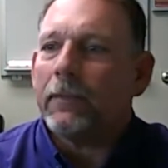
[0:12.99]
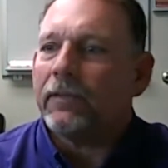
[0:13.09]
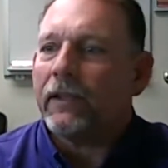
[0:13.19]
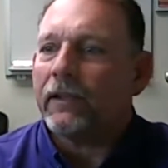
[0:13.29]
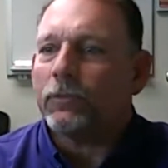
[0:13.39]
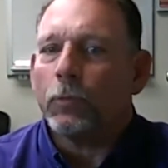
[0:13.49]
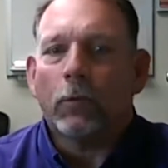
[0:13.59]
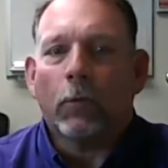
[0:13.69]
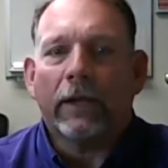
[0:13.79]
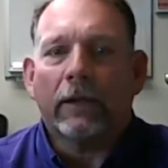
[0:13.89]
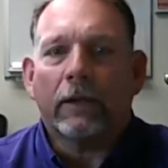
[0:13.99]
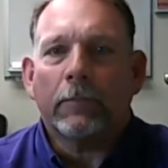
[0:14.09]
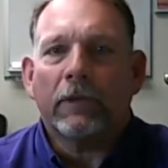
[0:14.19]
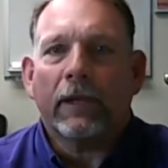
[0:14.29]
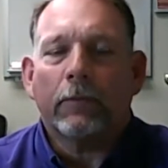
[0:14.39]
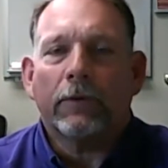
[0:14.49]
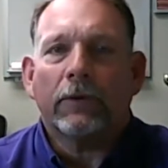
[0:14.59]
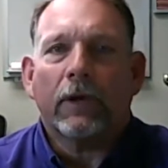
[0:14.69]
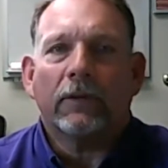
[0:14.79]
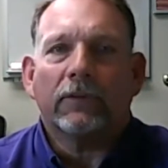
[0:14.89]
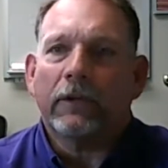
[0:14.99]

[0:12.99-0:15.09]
I think it's one way to communicate with you guys.